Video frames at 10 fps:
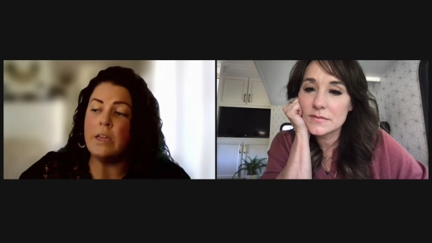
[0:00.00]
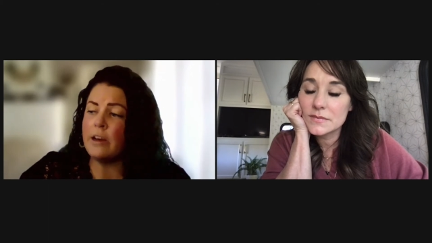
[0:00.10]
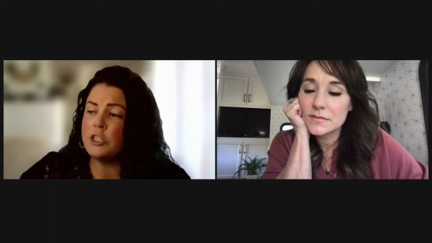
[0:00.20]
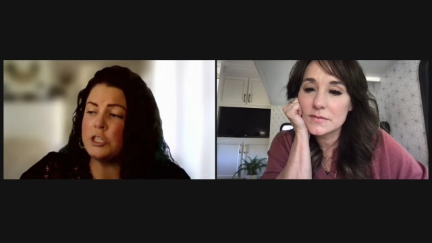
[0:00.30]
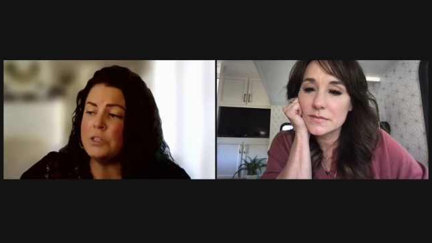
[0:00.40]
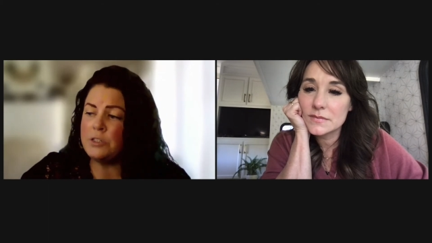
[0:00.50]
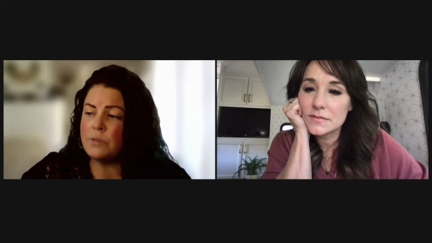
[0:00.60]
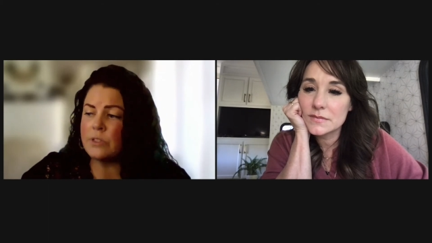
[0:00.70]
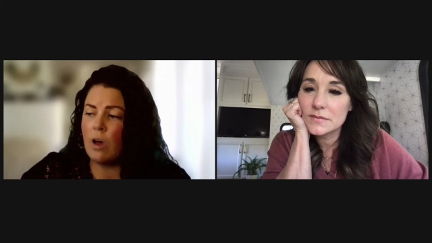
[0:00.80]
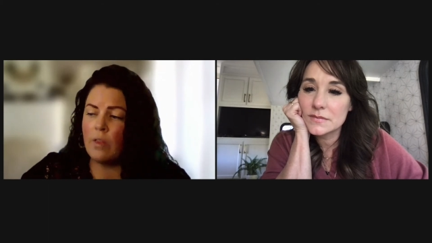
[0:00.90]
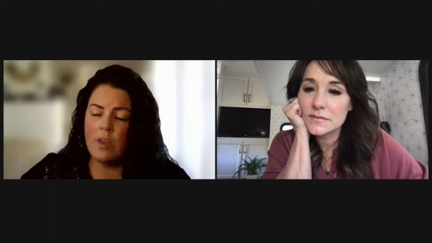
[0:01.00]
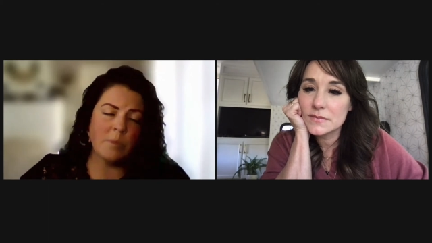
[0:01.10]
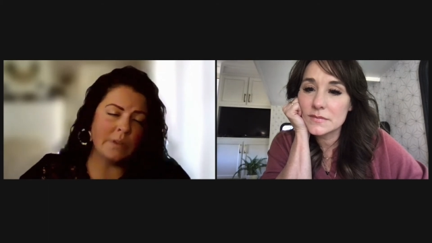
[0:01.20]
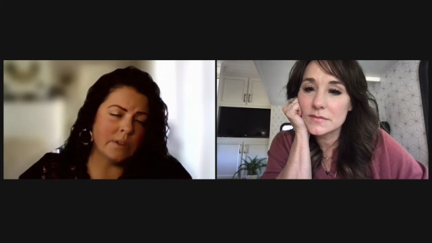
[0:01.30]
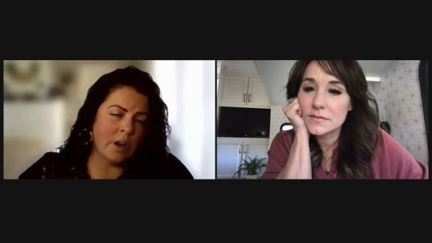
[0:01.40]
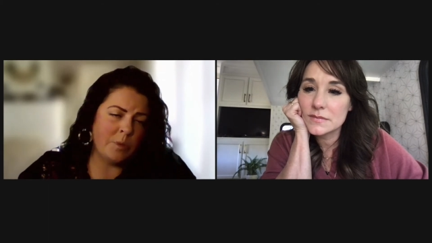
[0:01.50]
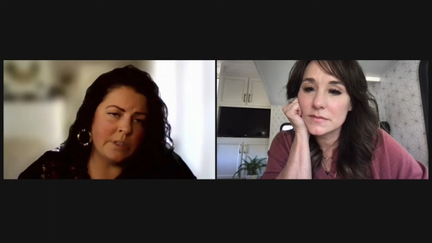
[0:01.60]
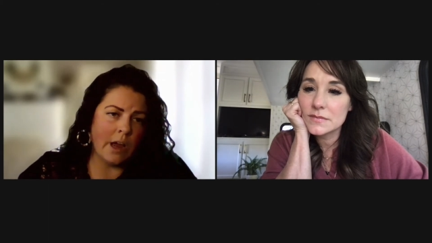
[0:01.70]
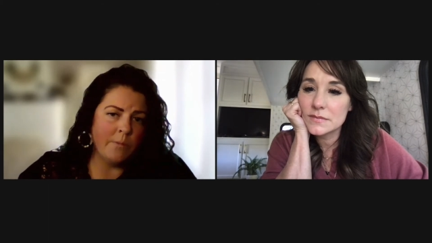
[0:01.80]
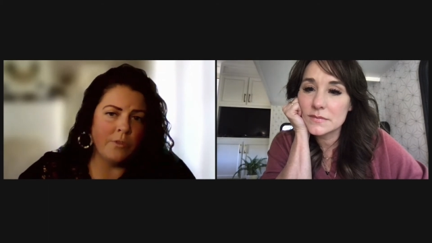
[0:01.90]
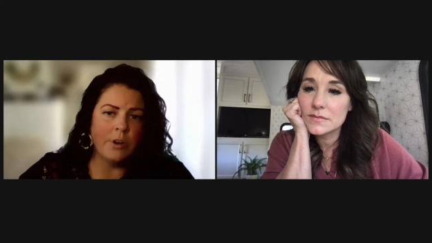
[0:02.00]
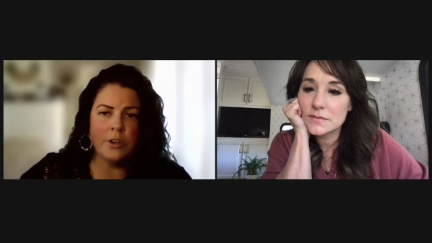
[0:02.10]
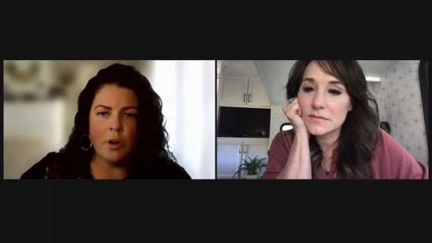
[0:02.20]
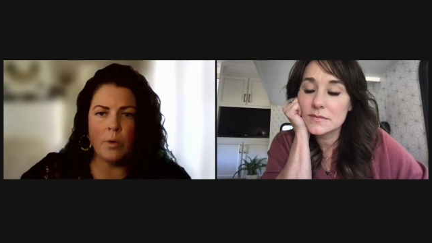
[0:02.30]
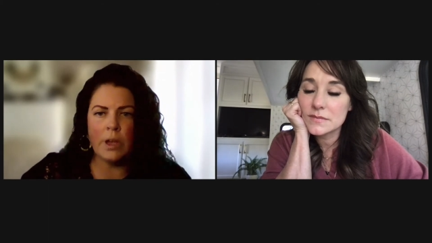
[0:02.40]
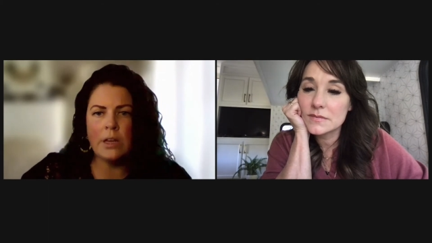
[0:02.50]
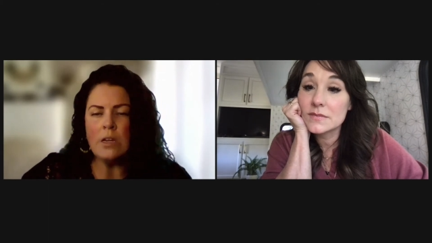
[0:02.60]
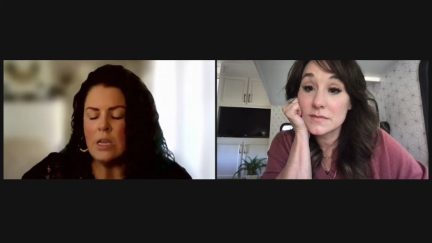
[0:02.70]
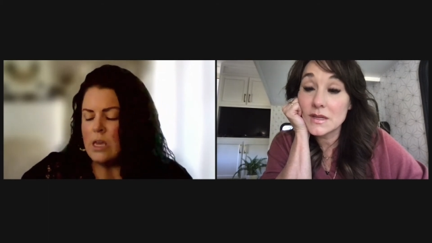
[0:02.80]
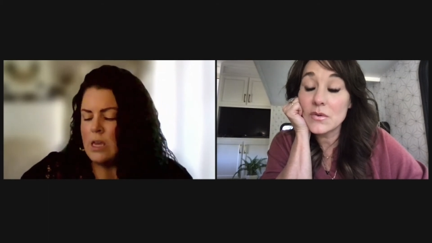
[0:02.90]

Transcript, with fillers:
Speaker 1: what I can actually do is call them and set up a time for you to go in.